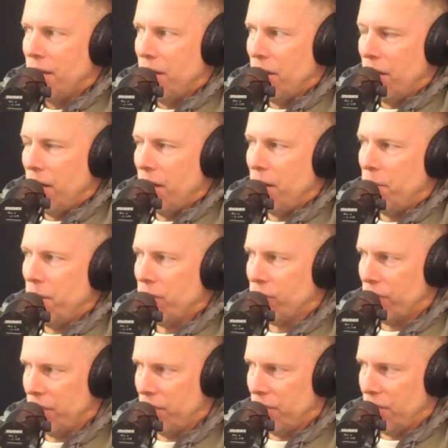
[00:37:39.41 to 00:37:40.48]

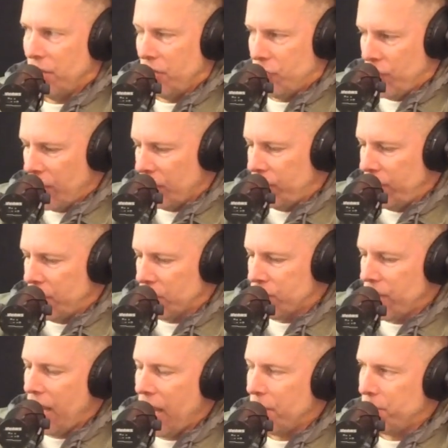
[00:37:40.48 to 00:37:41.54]
basically a tuxedo
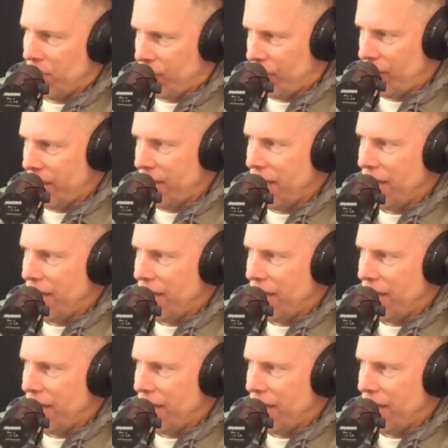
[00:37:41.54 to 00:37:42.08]
top. Did you see it?